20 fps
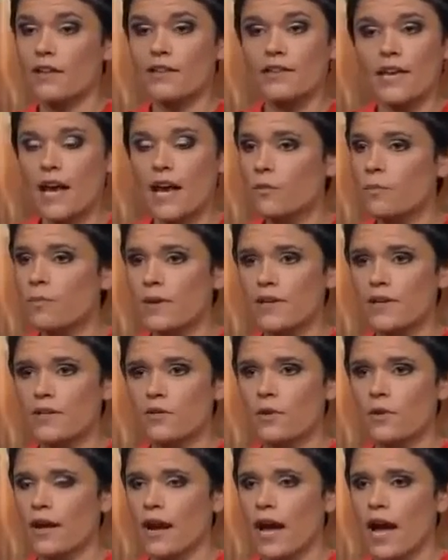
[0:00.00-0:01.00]
The other
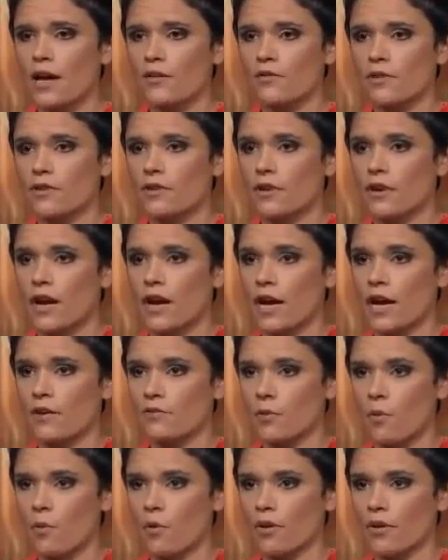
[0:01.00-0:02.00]
place you got high risk, high
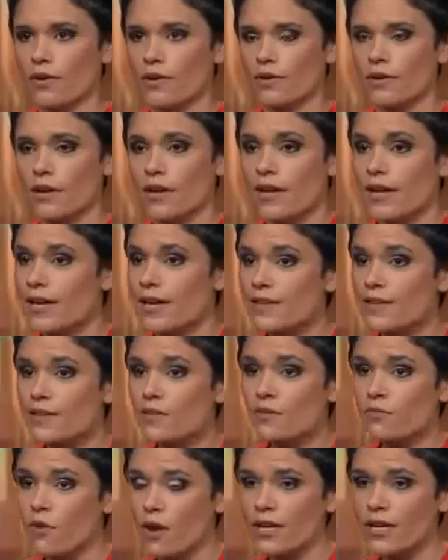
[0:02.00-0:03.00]
reward
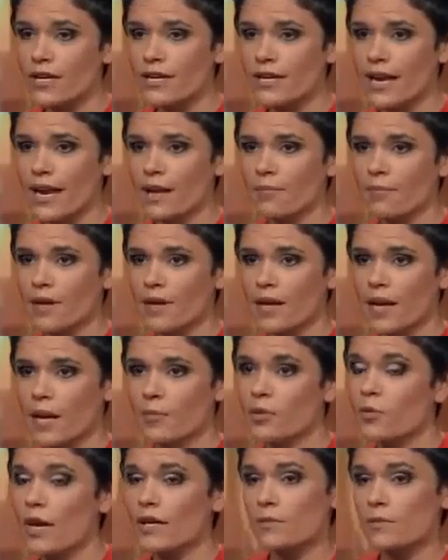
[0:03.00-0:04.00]
is the running game. I
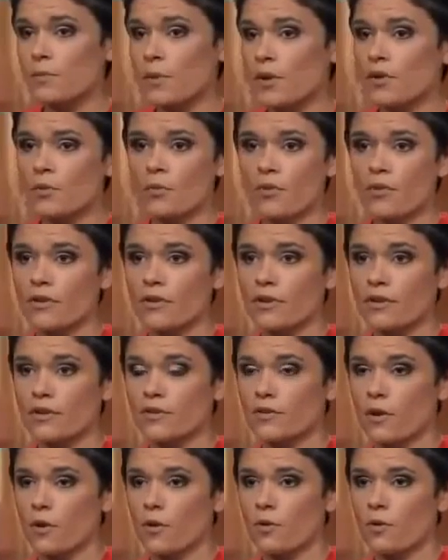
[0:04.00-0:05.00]
mean, you got DeMarco Murray,
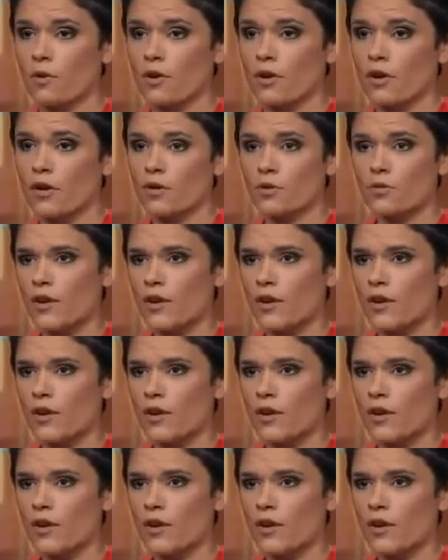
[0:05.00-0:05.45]
so